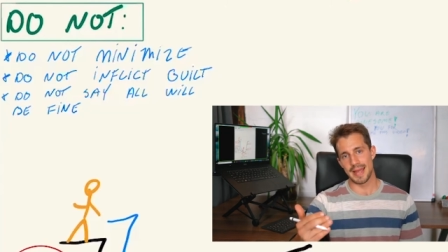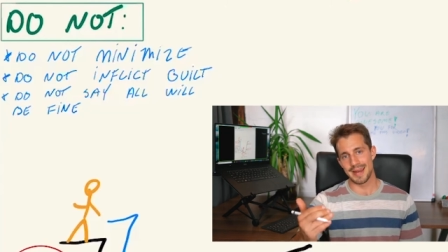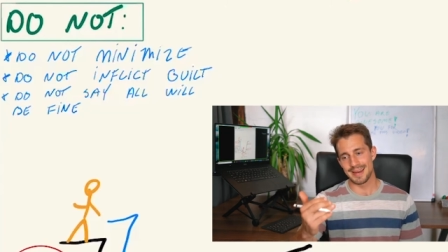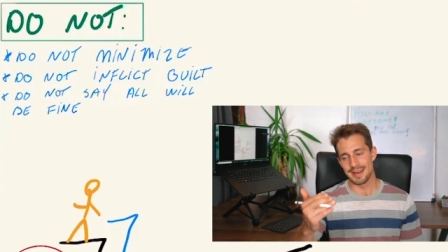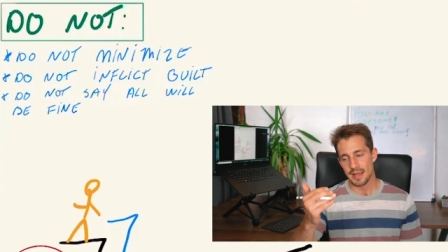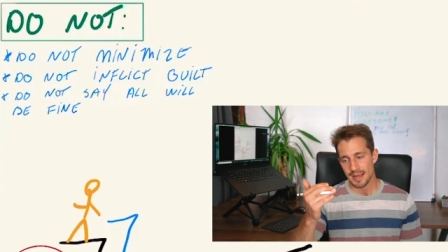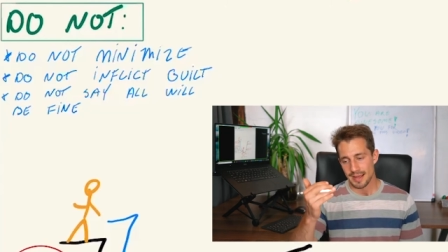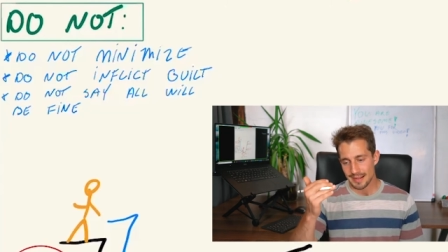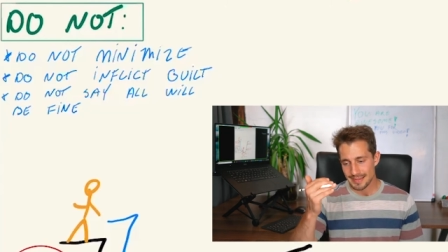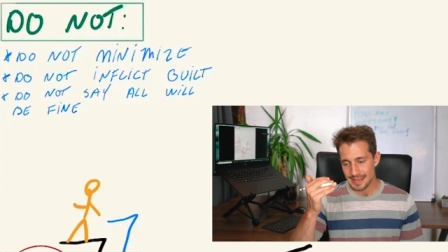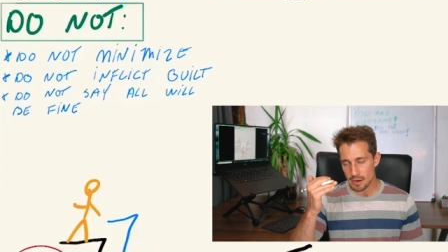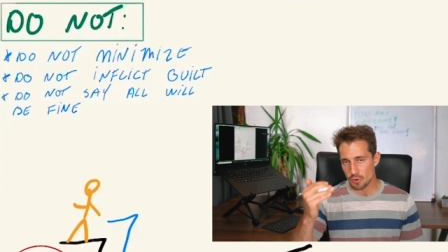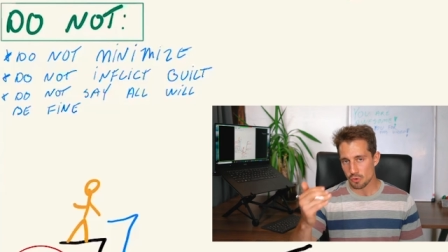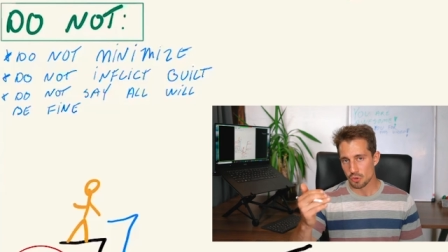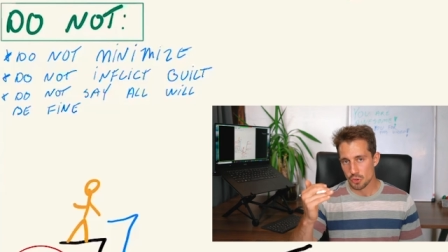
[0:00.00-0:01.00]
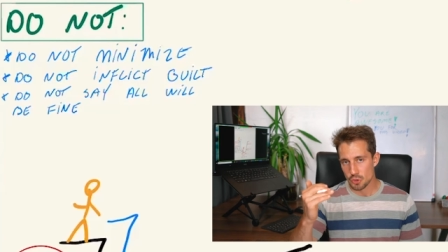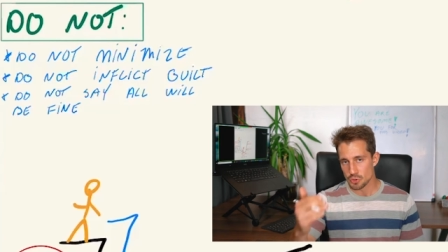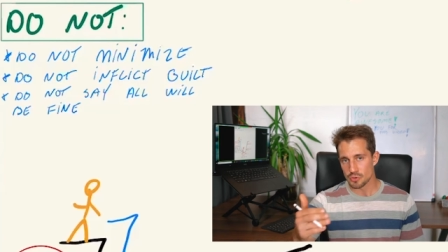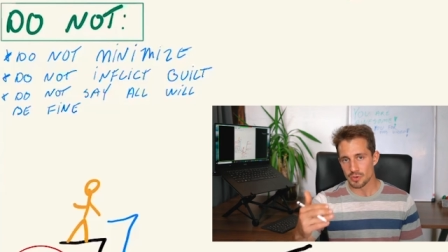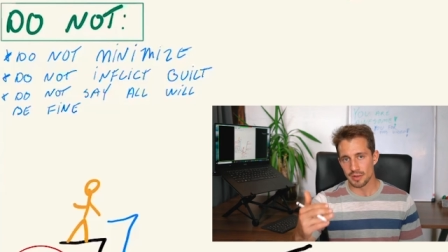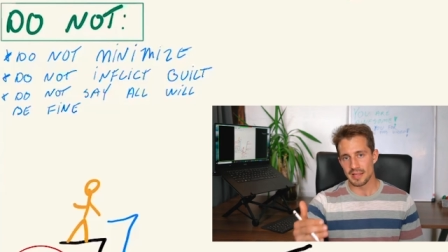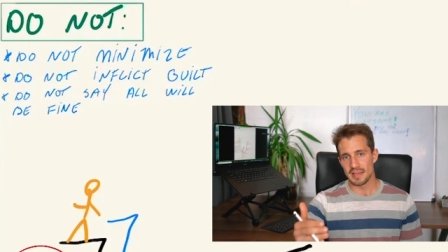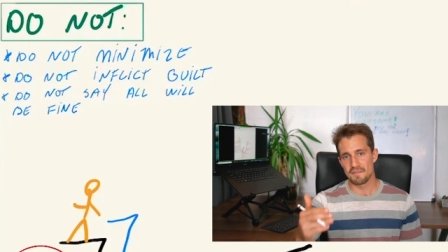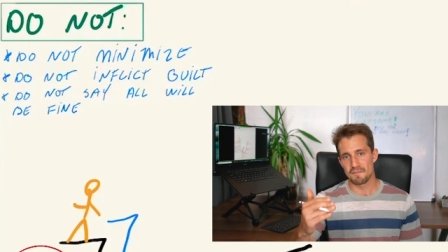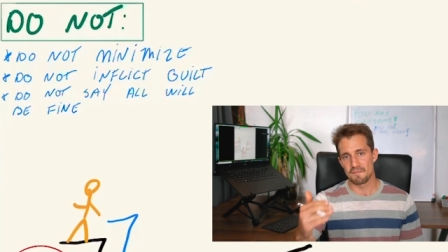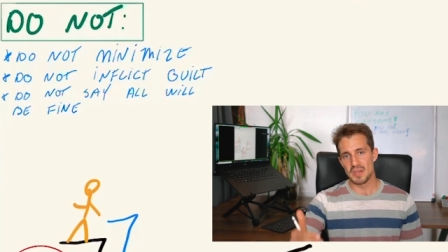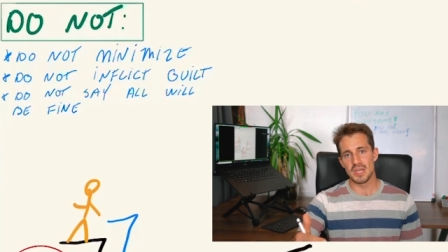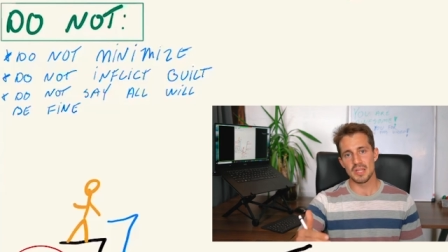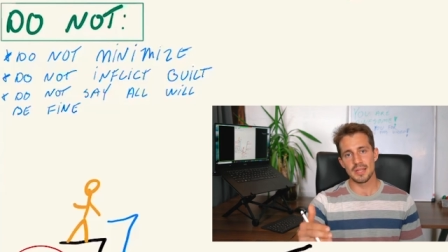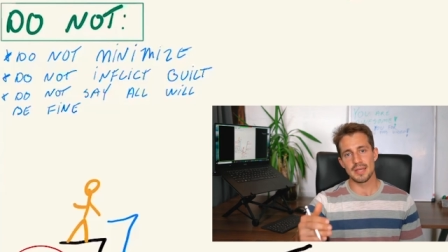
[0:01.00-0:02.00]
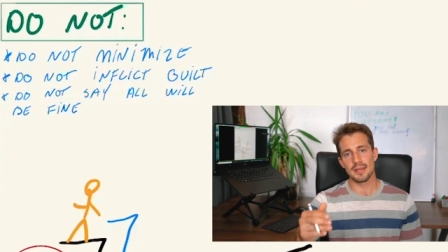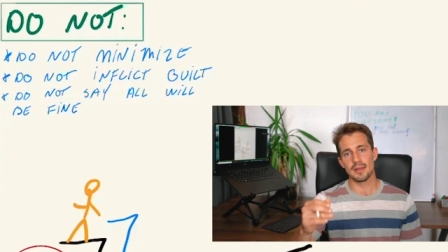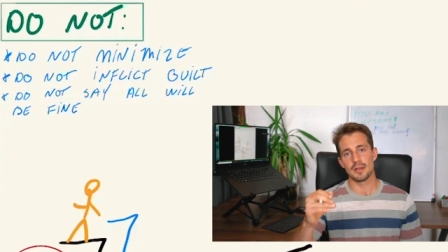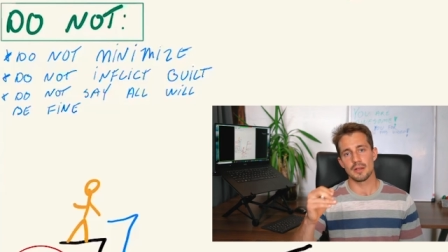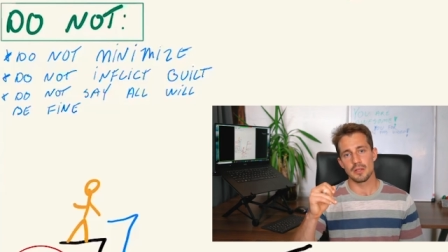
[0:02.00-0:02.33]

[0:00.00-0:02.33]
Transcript: And they are currently feeling